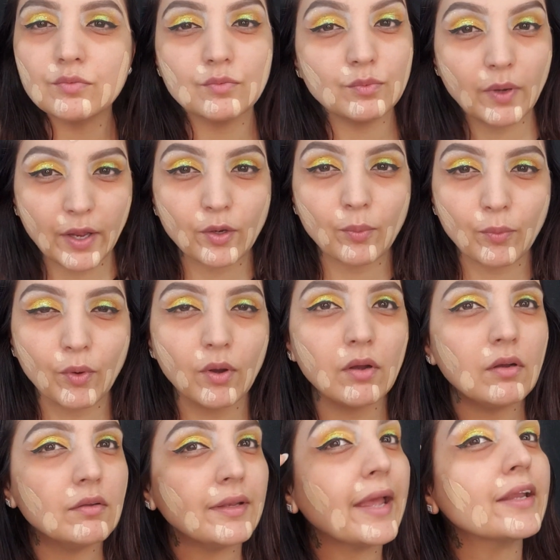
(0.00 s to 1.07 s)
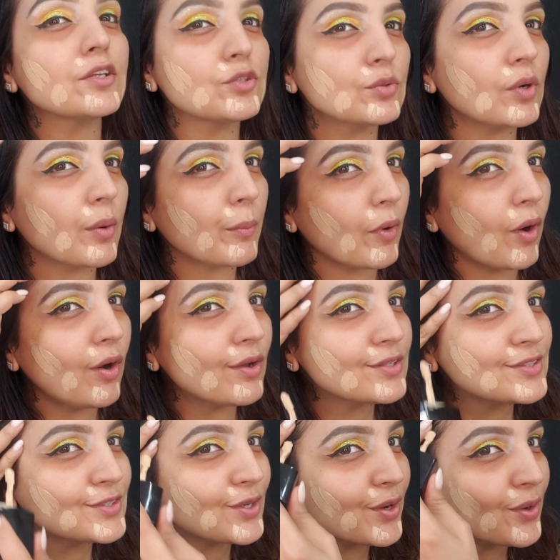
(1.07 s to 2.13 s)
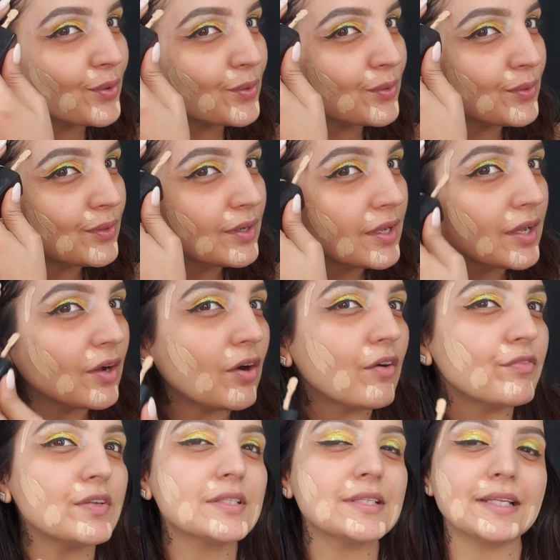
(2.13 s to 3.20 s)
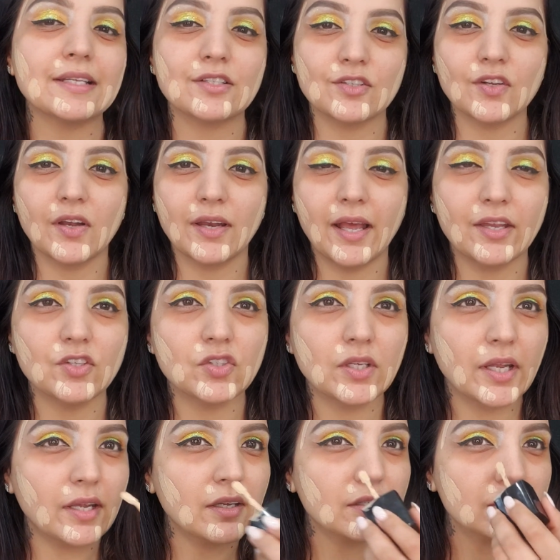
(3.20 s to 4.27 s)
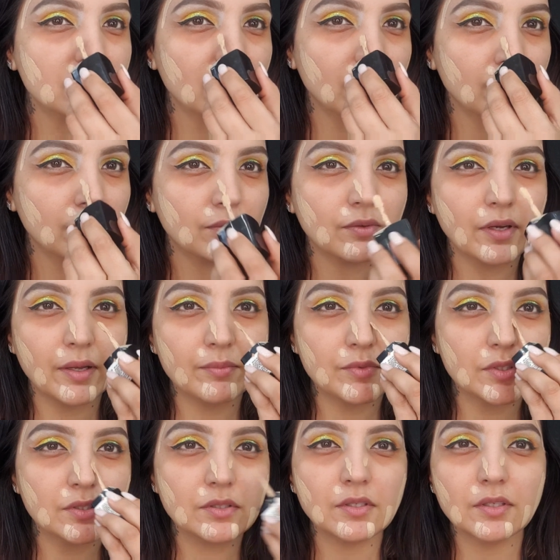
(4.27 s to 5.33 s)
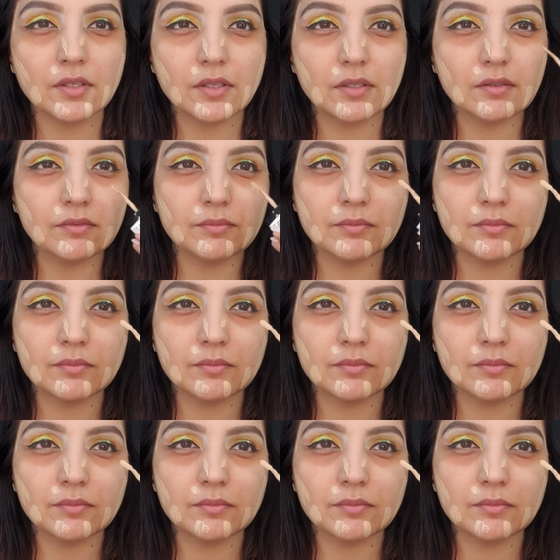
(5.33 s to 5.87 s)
one or more, like 2 or more, so obviously it's not hygienic. So I'm just gonna